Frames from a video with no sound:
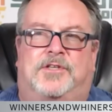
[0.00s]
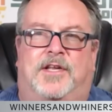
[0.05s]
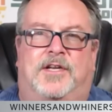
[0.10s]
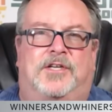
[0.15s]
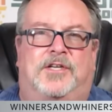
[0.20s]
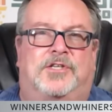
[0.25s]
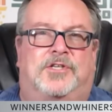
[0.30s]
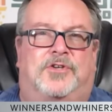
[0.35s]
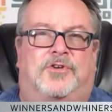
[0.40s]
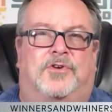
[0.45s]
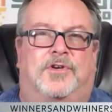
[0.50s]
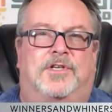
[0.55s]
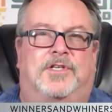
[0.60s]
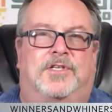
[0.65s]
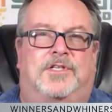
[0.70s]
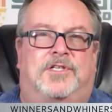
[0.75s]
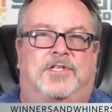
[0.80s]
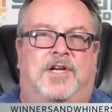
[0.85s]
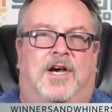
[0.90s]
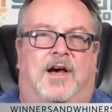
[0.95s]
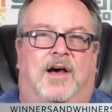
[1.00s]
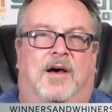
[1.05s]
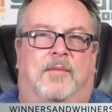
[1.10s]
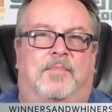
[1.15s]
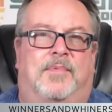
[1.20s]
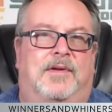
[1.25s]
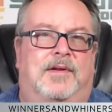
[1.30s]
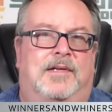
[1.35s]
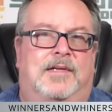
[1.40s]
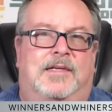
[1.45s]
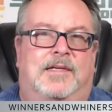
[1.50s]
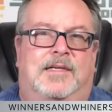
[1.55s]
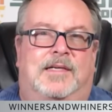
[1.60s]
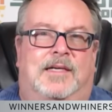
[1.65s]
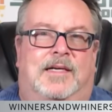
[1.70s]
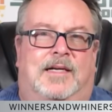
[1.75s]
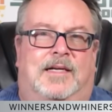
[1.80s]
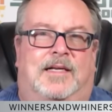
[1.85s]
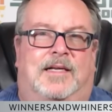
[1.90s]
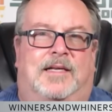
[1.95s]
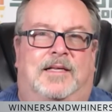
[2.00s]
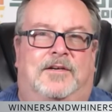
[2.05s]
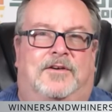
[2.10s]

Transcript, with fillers: they just couldn't stop. Uh,